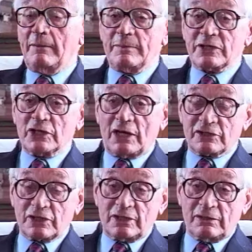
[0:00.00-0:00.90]
I remember
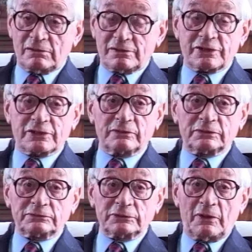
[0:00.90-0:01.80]
Sergeant Knowles
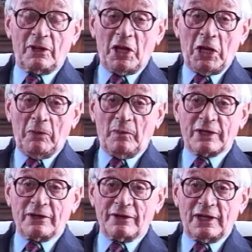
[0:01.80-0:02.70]

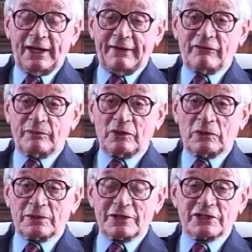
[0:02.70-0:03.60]
went on the left
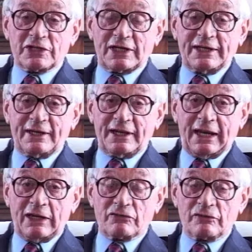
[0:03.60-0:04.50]
with orders to clear
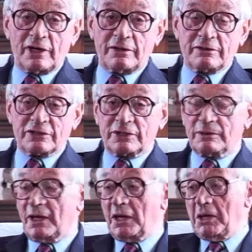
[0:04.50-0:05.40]
the hedgerows,
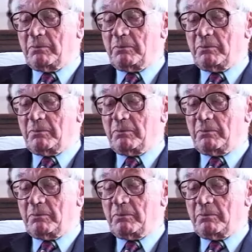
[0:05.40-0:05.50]
and